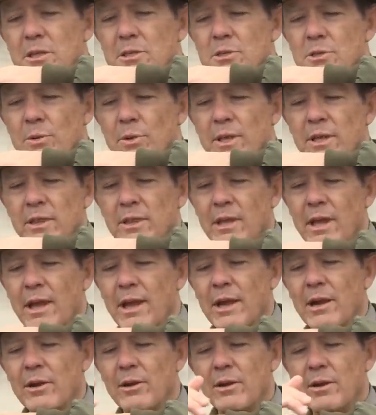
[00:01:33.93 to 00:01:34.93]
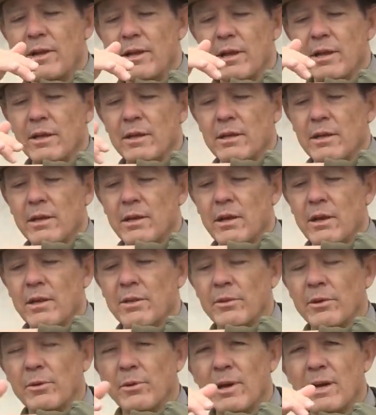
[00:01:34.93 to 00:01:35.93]
So in the area
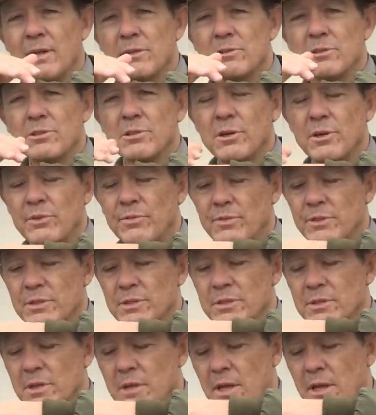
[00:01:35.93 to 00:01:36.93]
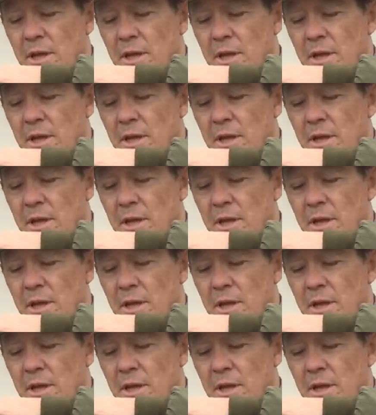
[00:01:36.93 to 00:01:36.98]
on the ground surface